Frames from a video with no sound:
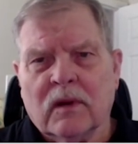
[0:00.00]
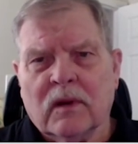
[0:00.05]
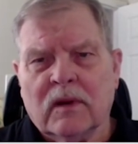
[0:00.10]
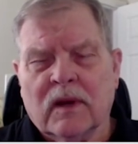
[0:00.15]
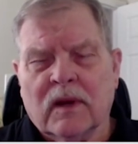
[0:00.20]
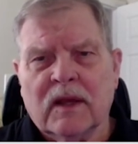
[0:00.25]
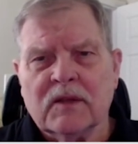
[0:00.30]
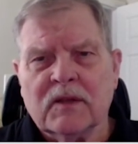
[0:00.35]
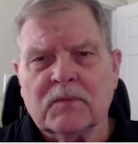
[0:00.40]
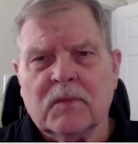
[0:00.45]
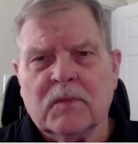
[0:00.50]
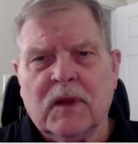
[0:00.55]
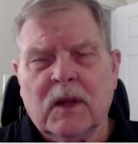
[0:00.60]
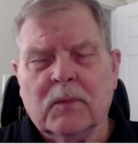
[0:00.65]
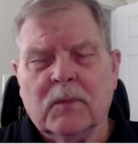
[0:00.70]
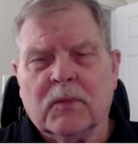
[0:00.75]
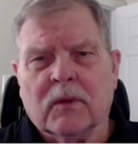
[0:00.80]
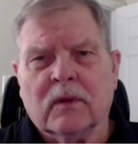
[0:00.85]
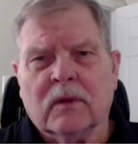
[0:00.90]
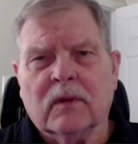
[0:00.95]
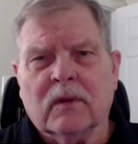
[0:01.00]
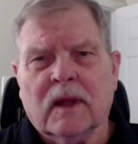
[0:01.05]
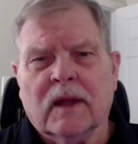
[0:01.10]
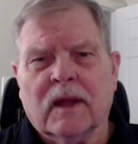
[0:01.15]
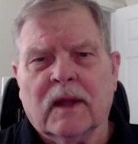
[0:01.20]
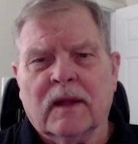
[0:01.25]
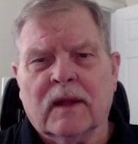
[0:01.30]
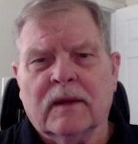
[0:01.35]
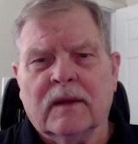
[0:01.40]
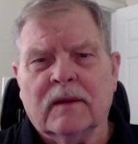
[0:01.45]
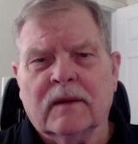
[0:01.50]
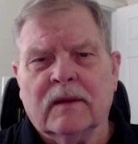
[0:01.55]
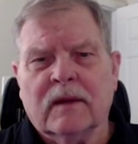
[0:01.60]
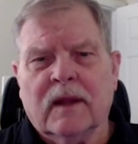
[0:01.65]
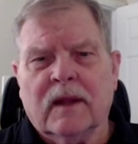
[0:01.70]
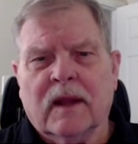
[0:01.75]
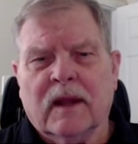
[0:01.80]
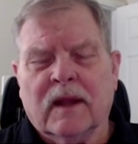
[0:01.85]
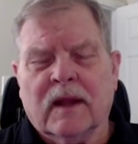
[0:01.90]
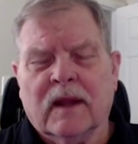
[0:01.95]
nice people and
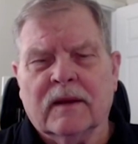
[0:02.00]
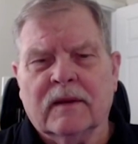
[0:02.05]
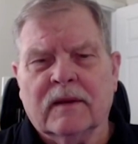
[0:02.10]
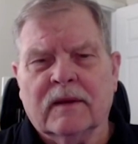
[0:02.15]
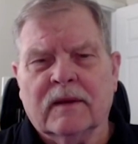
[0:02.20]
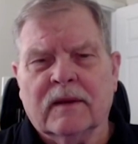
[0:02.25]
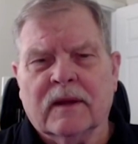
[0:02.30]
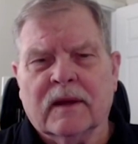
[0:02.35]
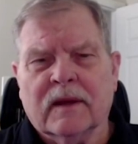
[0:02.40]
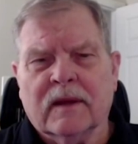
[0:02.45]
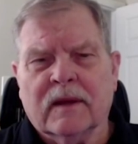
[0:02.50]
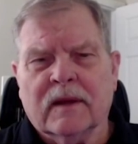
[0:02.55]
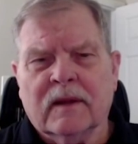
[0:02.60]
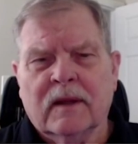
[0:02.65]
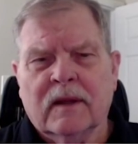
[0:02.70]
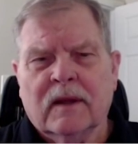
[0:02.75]
and uh,